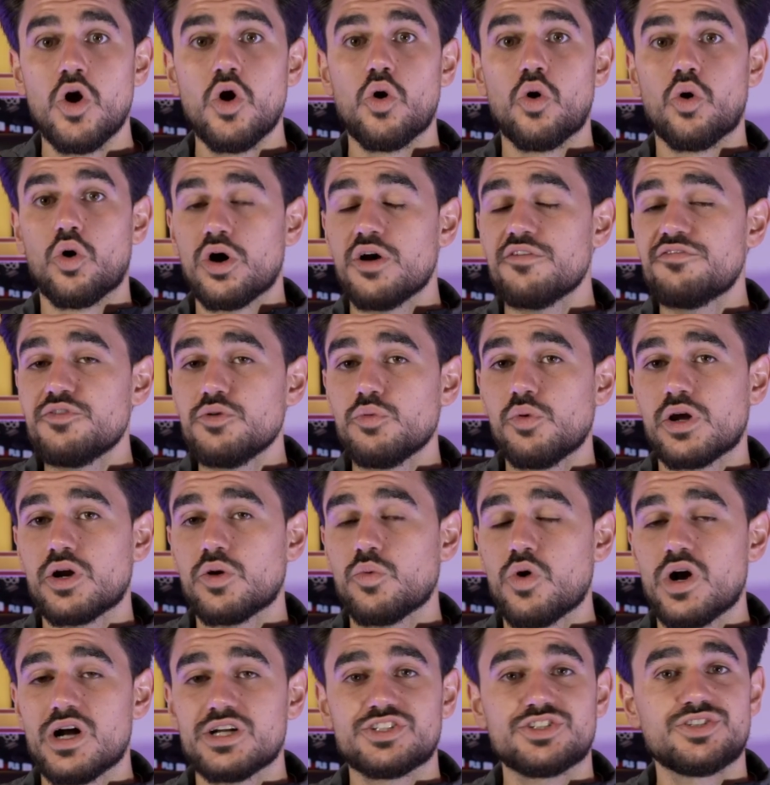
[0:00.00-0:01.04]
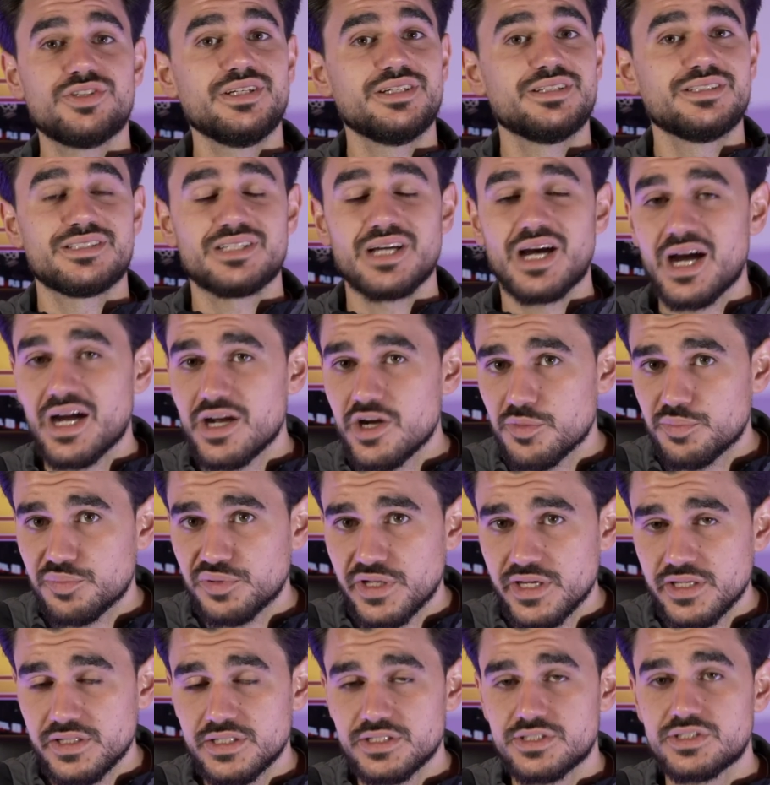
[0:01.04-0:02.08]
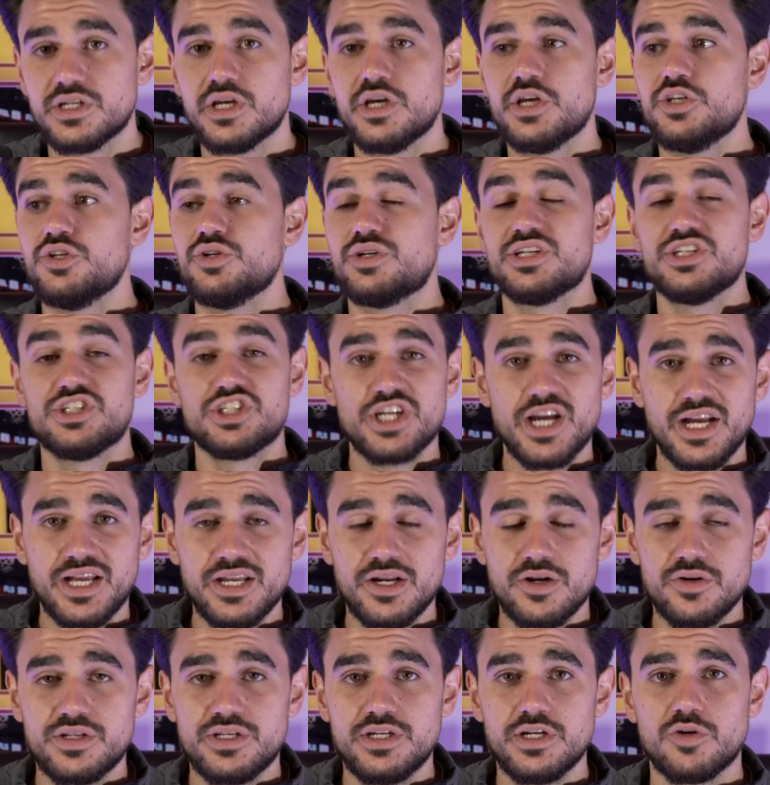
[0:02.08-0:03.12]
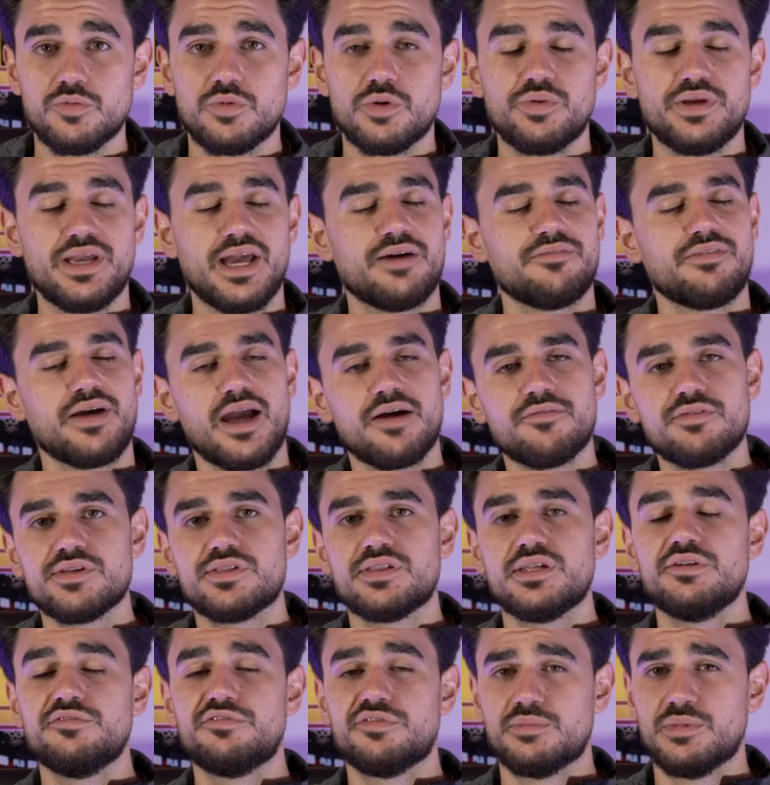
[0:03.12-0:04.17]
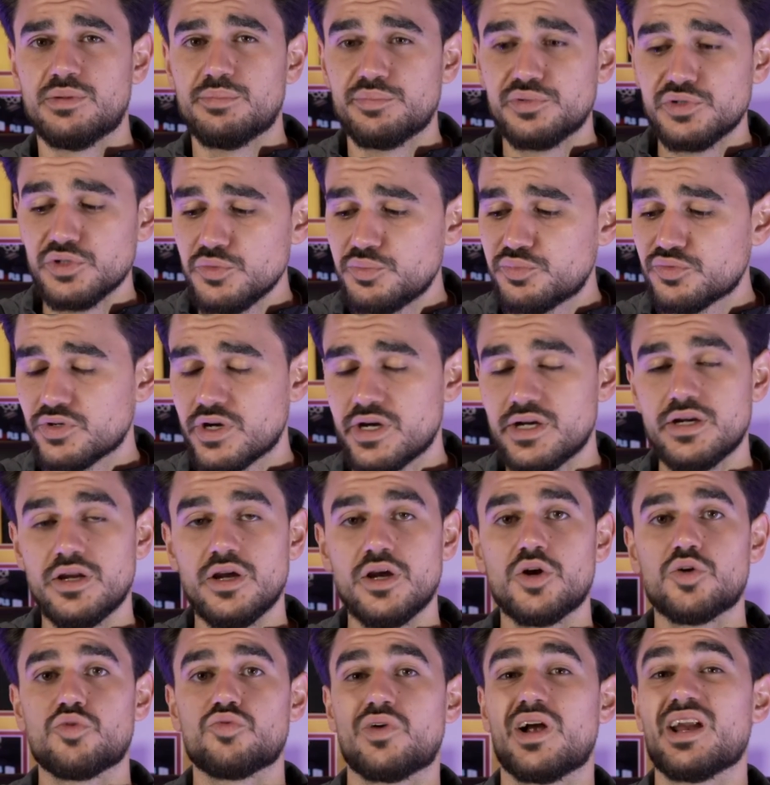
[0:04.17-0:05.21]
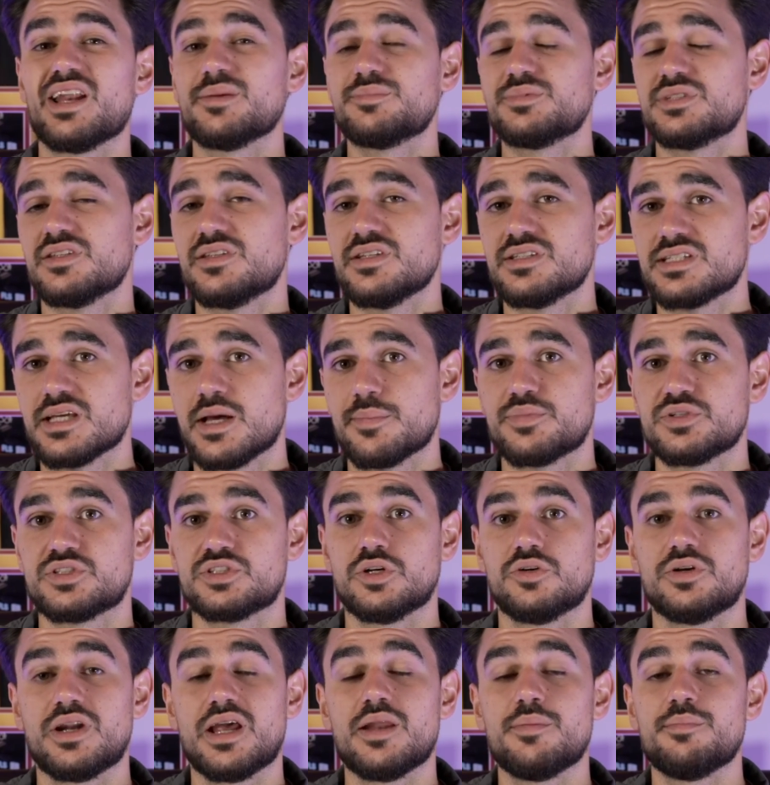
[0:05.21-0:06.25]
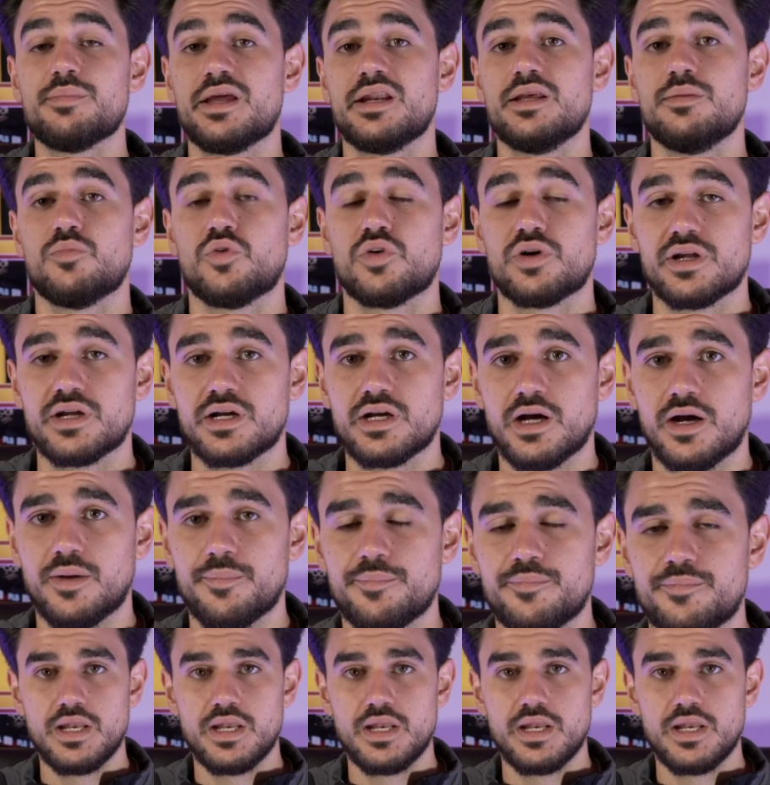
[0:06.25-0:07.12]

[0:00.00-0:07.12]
Or if you want to watch the entire playlist, you can check it out here where we have everything from a blueprint right up to this episode and many more to come.